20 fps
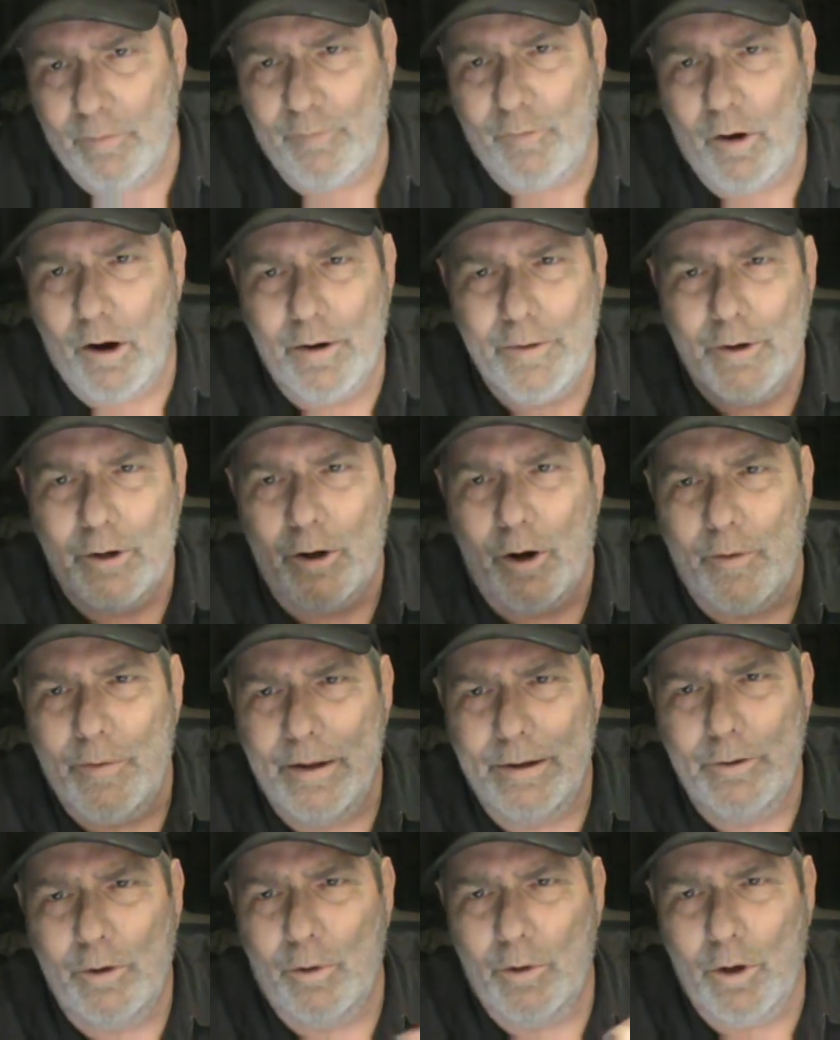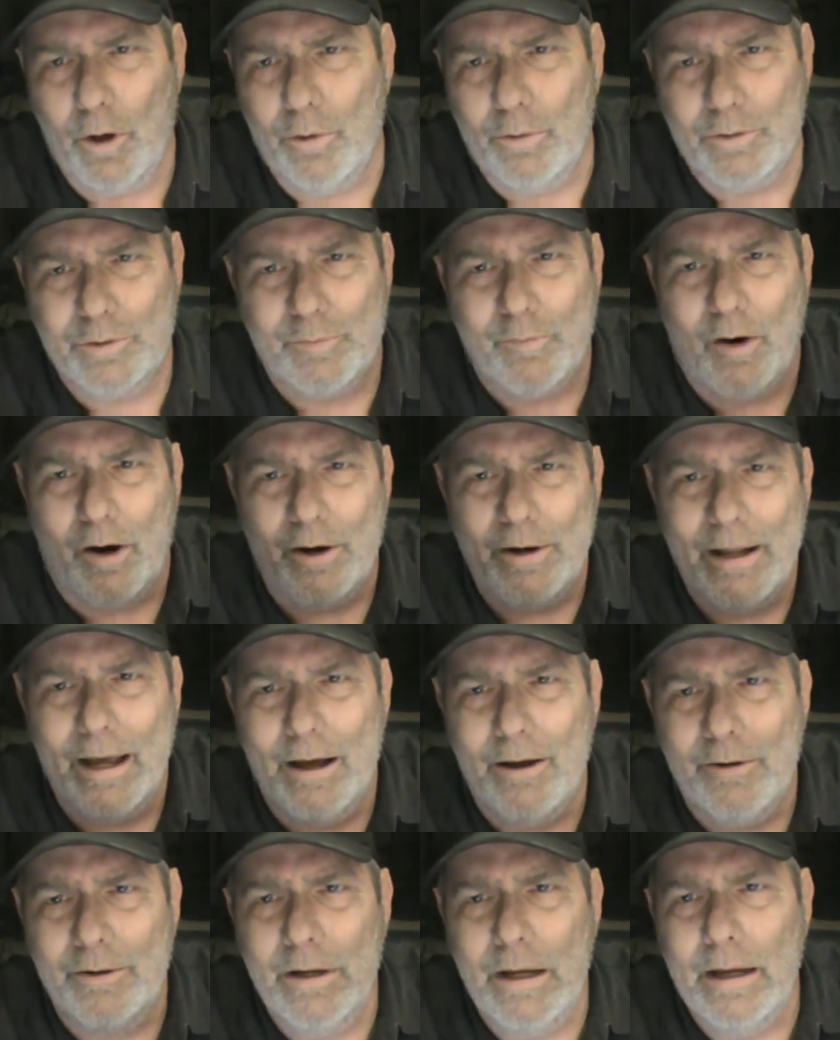farther, or they don't go as far
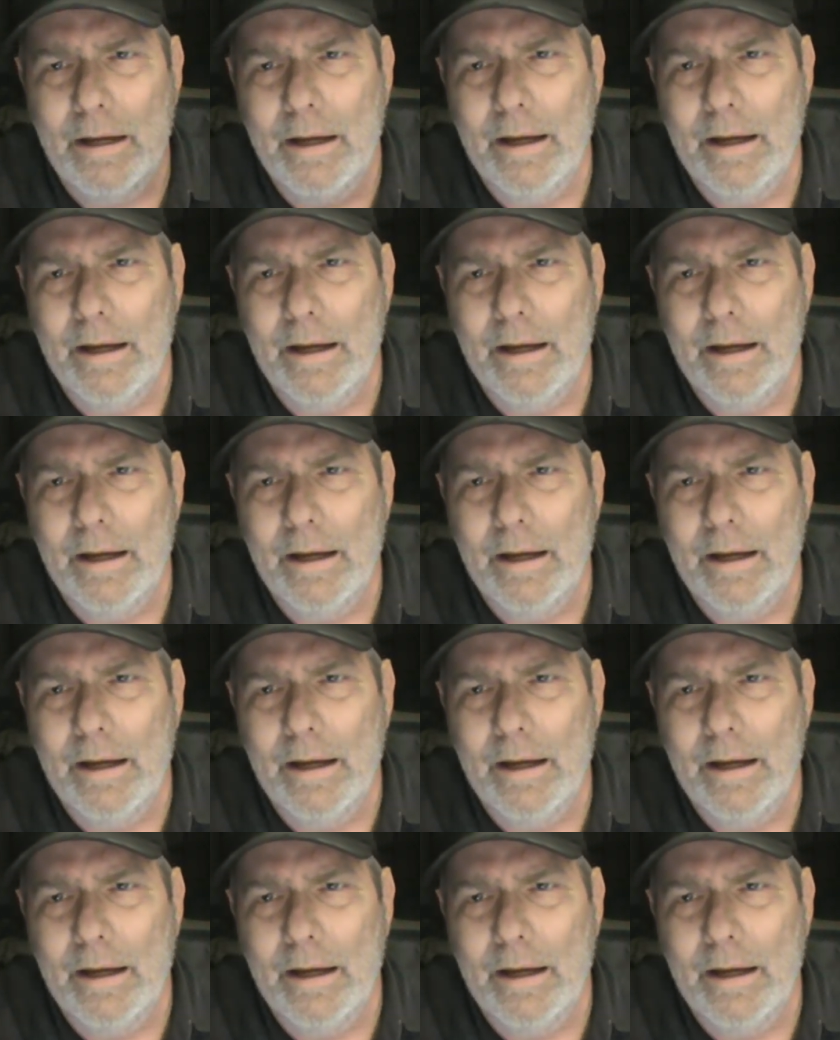down.